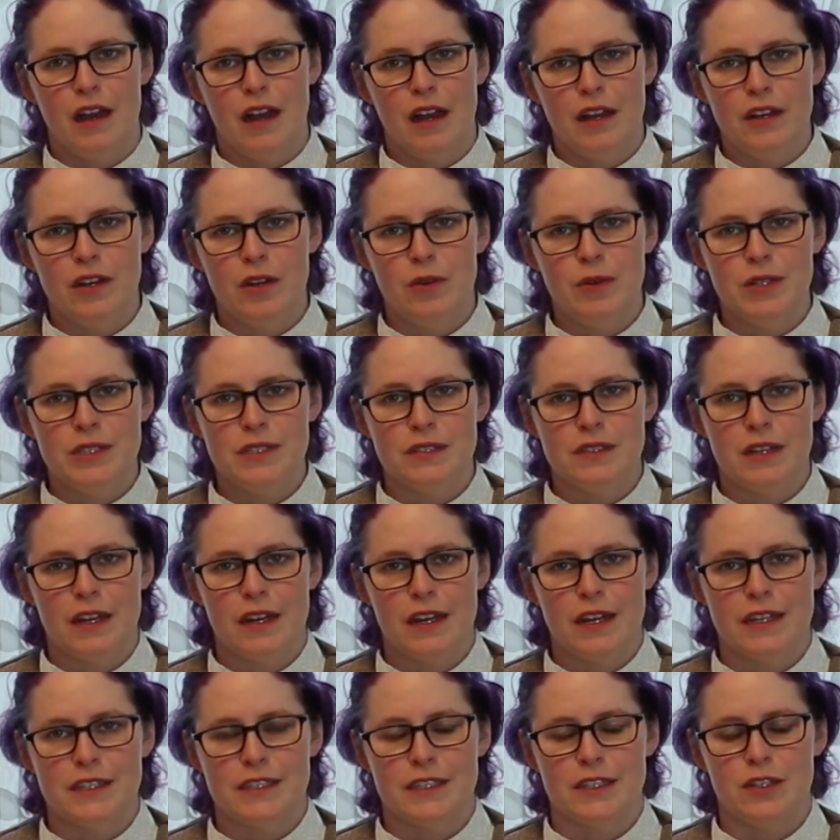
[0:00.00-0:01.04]
I know it's
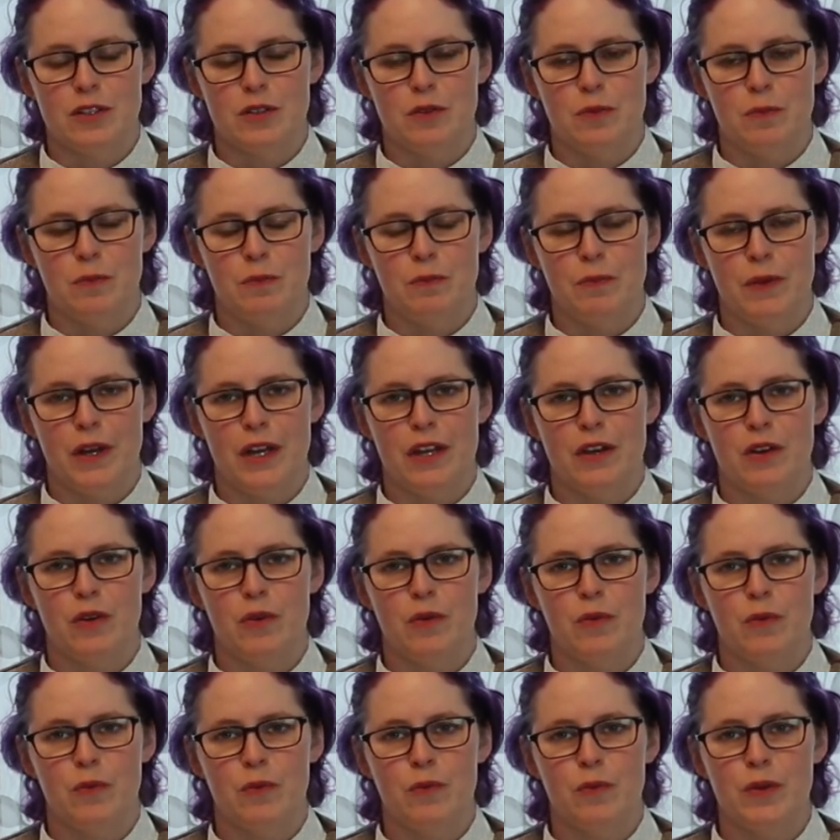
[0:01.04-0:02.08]
not ideal, but
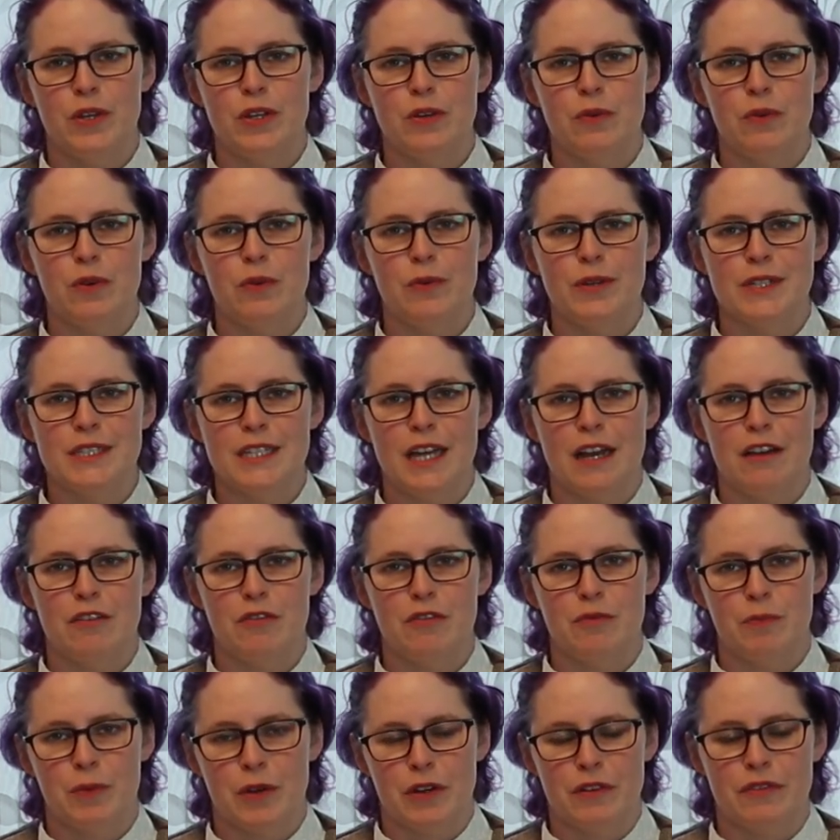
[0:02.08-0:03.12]
we don't always
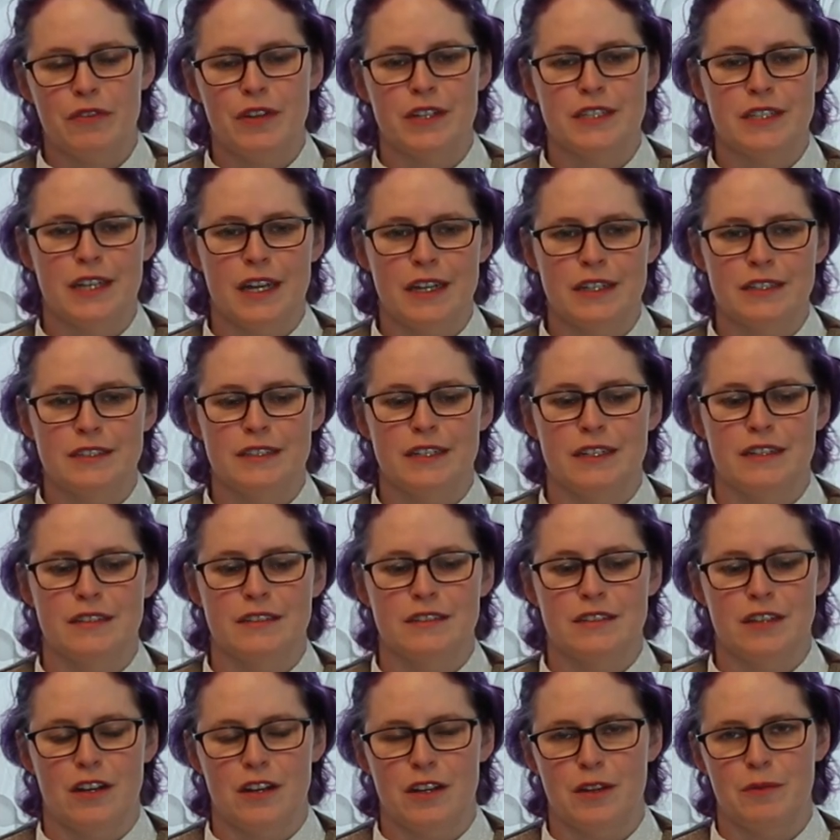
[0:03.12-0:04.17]
have perfect
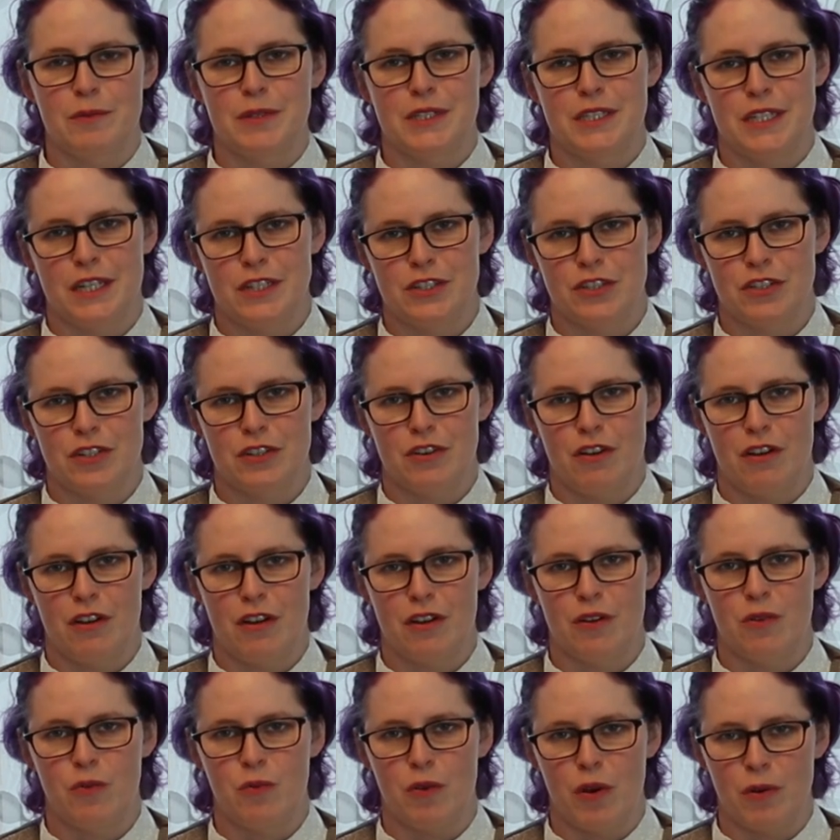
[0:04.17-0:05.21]
extant documentation
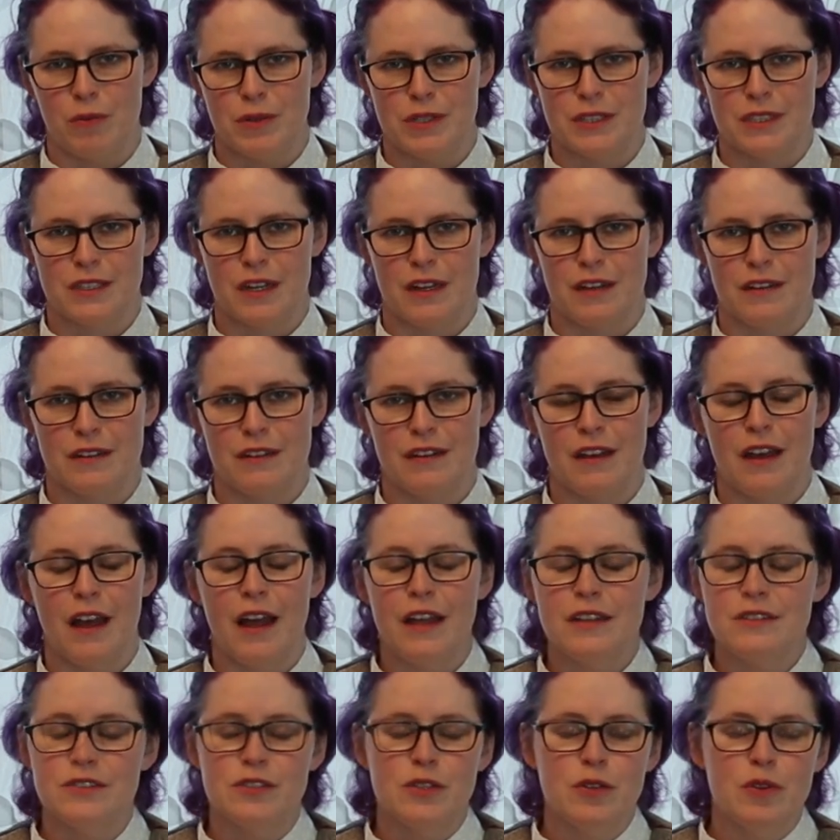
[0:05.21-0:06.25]
on what was done.
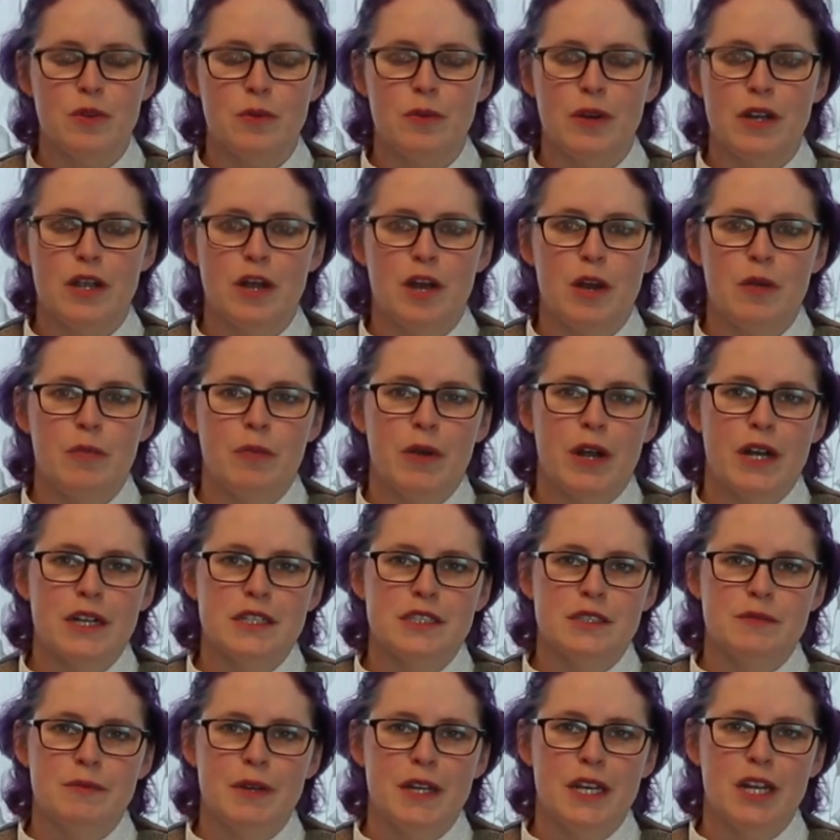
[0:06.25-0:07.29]
And so
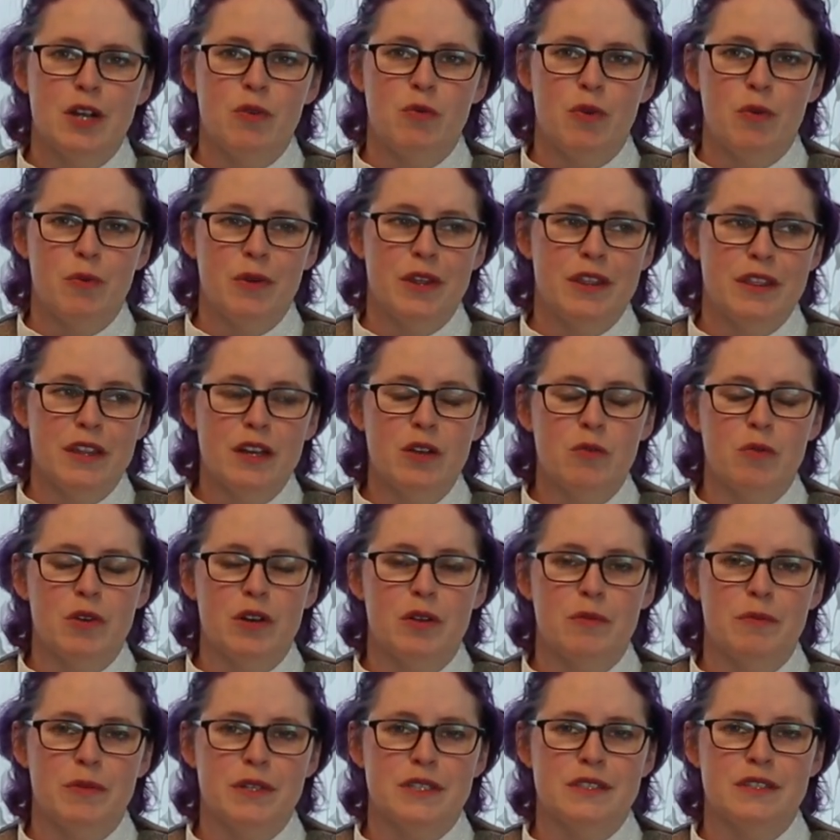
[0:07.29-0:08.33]
approximating what we think would
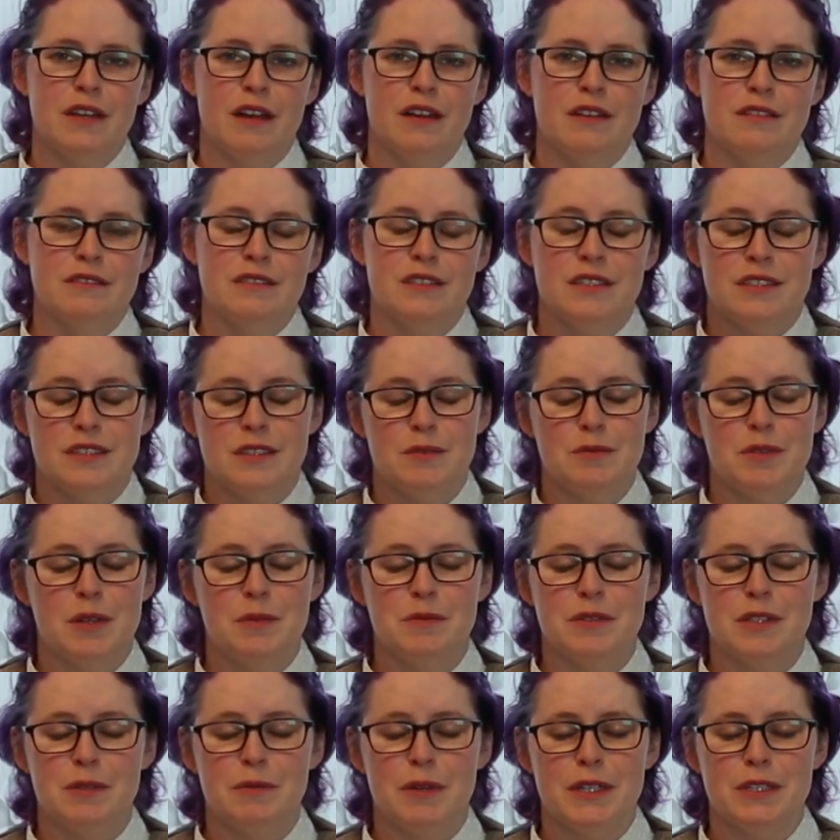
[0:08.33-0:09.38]
have been done is
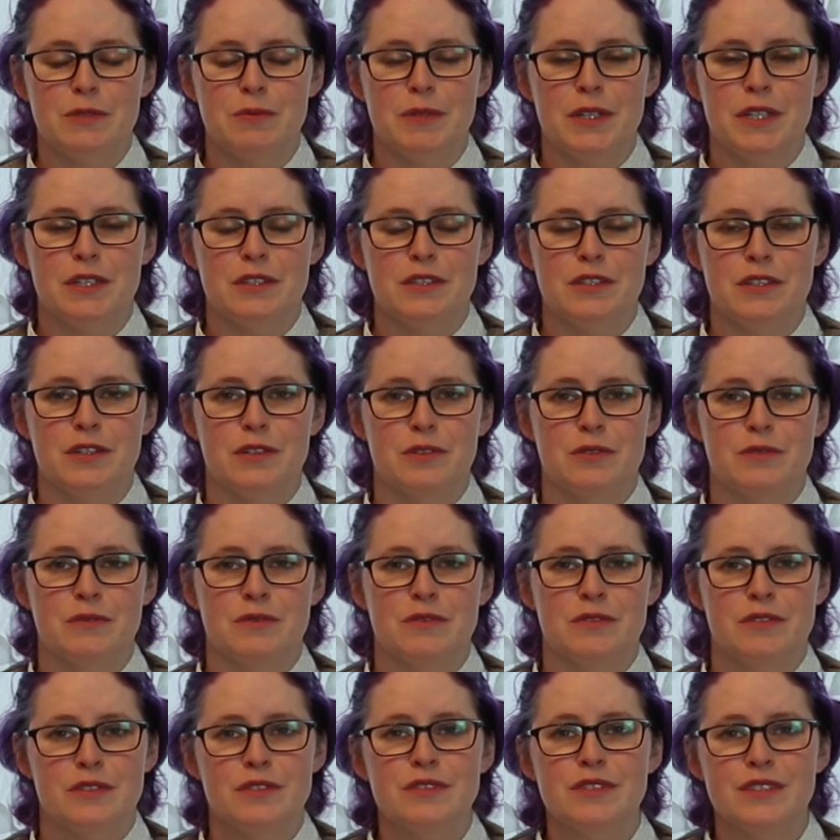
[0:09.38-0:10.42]
sometimes the best we can do.
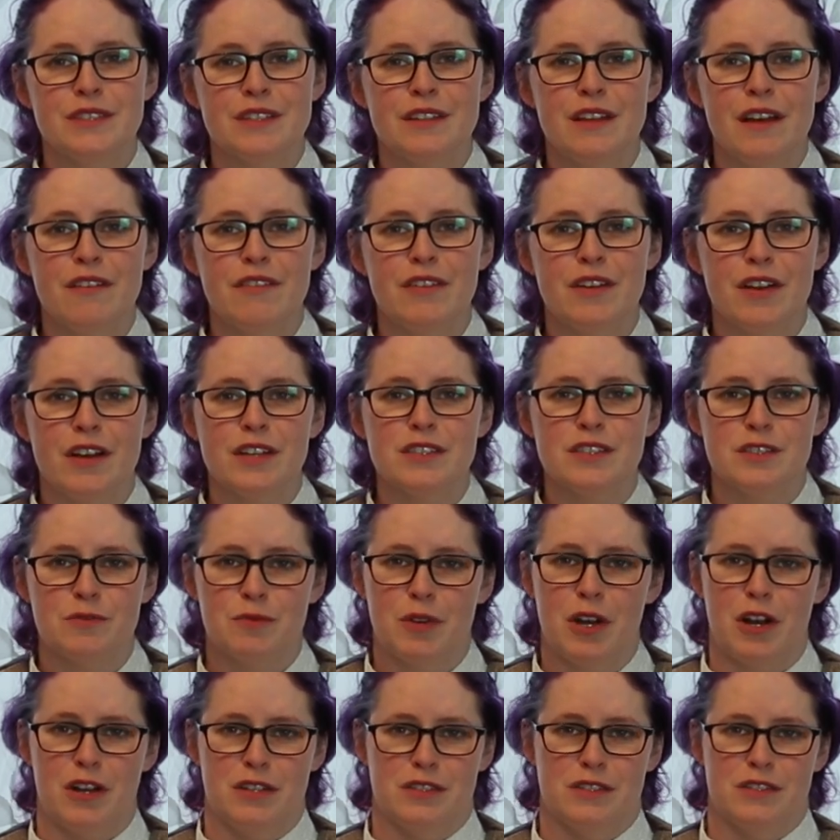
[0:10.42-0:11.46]
You'll still have an awesome
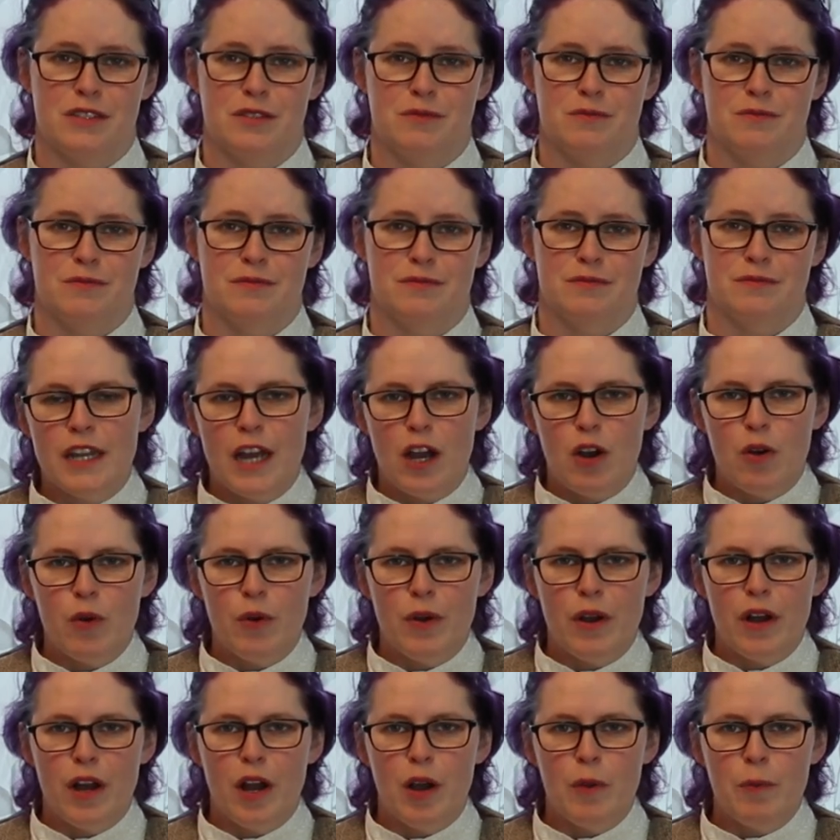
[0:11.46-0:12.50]
costume.
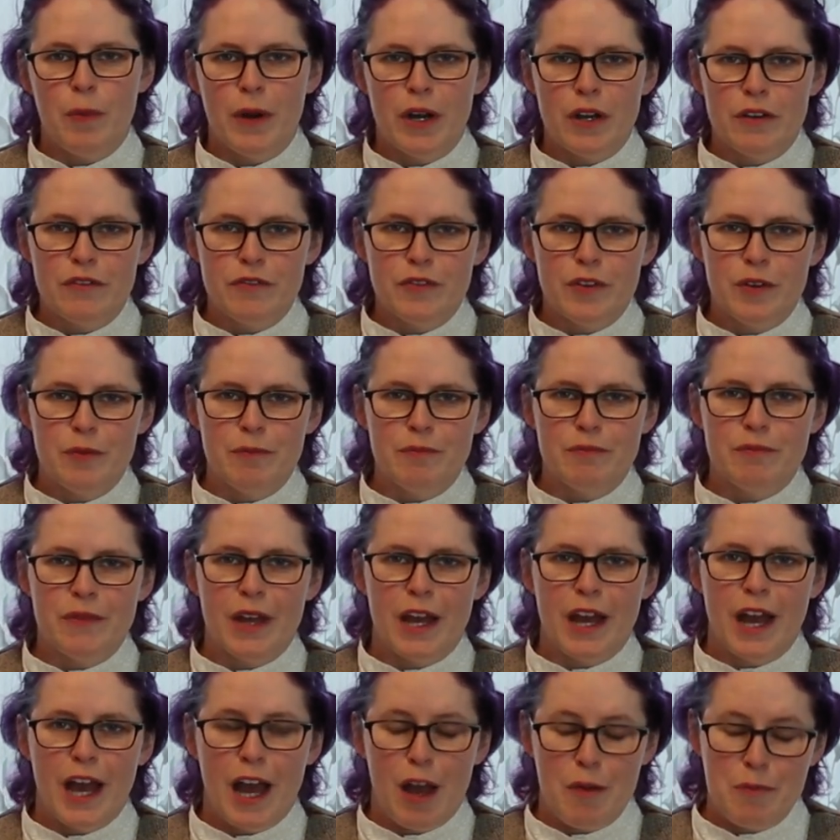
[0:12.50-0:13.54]
Now, apart from
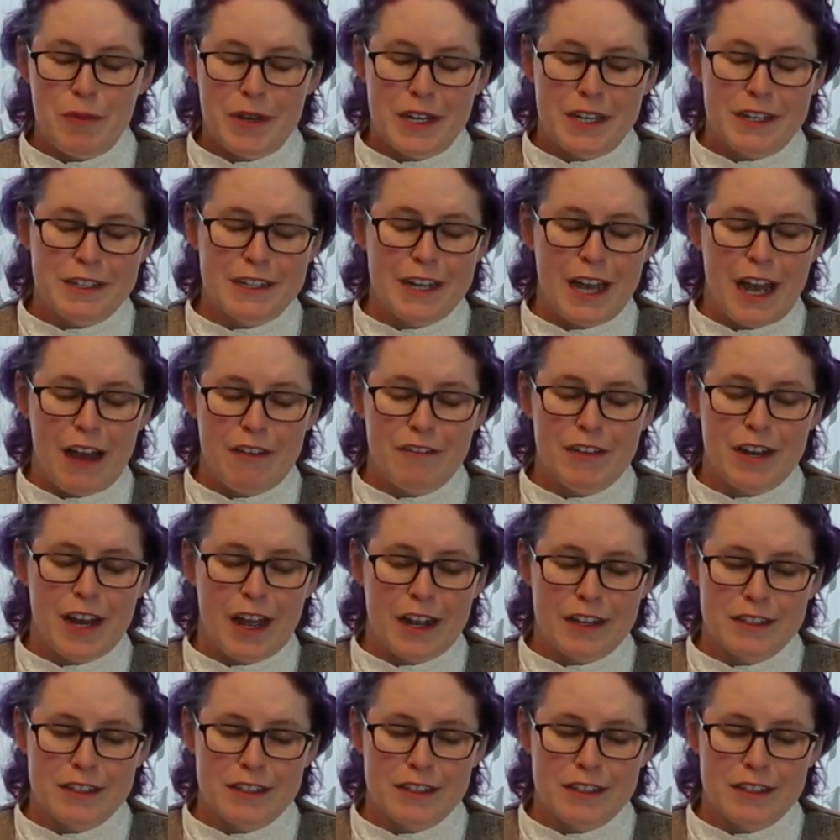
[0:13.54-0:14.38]
happening to have an